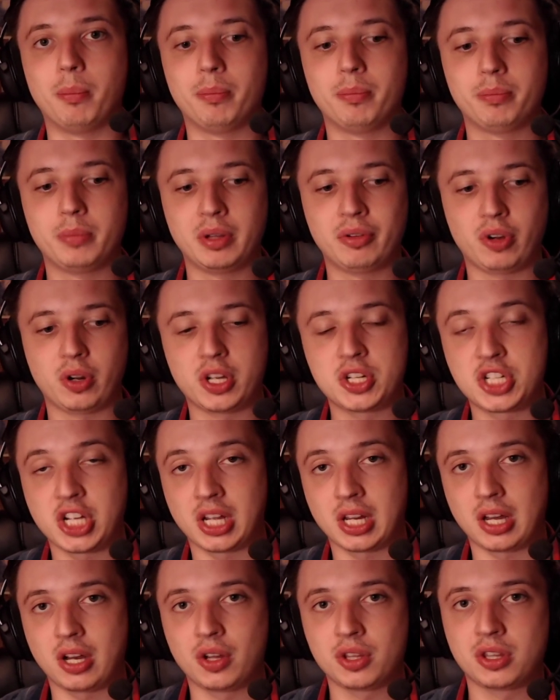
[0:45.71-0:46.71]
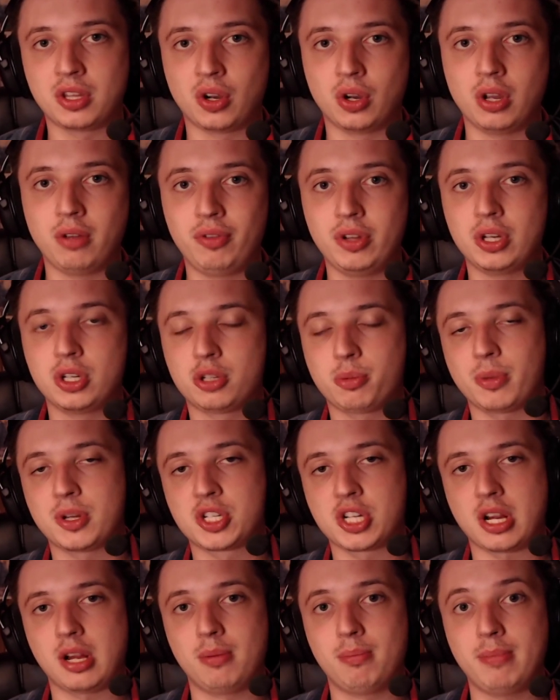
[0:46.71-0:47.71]
Before I check it out though, if you're new to my
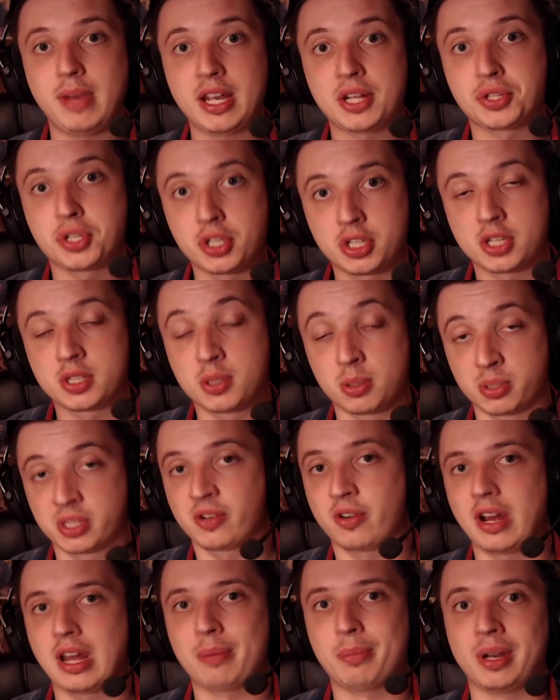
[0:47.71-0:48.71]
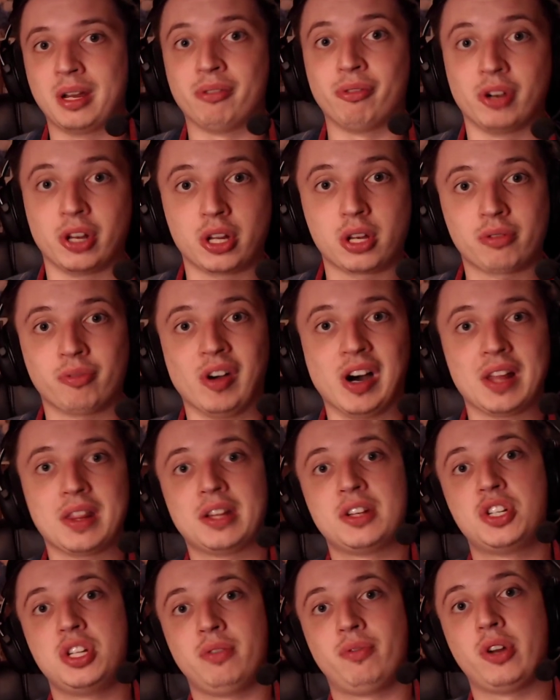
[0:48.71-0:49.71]
channel, make sure to subscribe. I have a lot of other
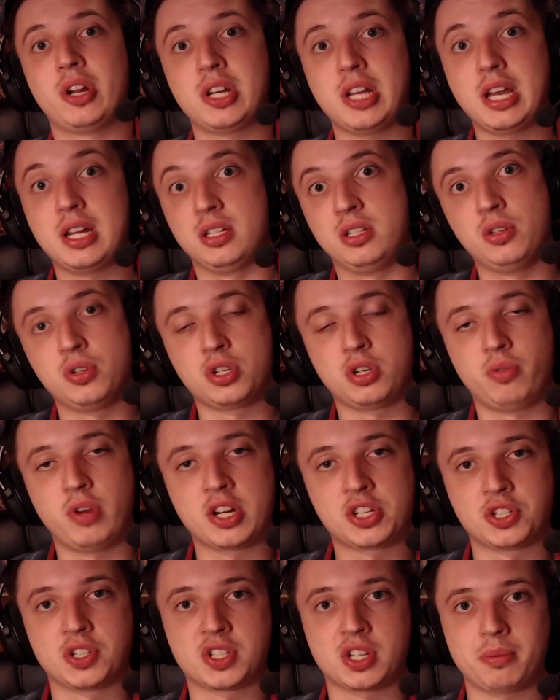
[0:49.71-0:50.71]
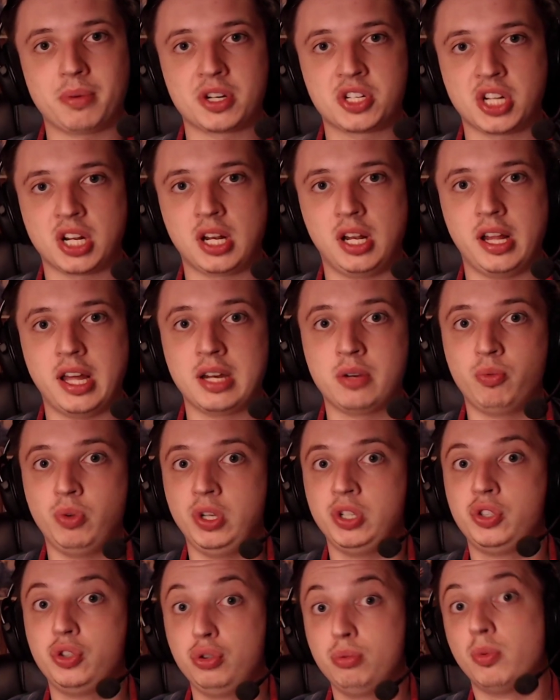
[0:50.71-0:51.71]
GFRIEND and Yuju reactions on my channel and will
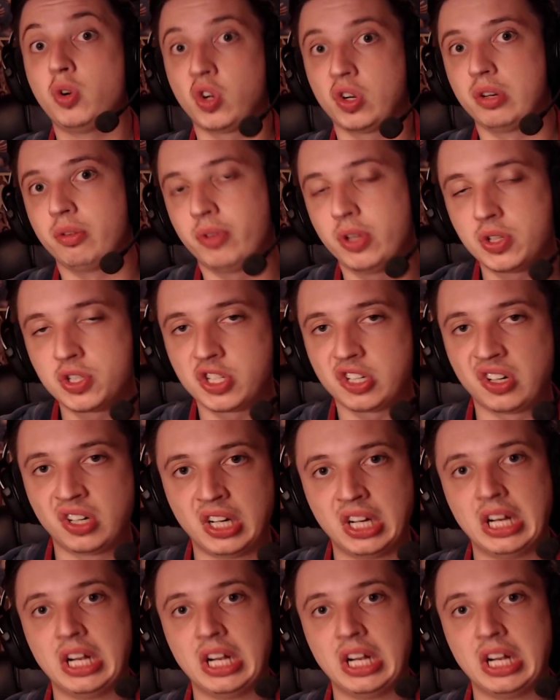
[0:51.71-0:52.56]
do more in the future.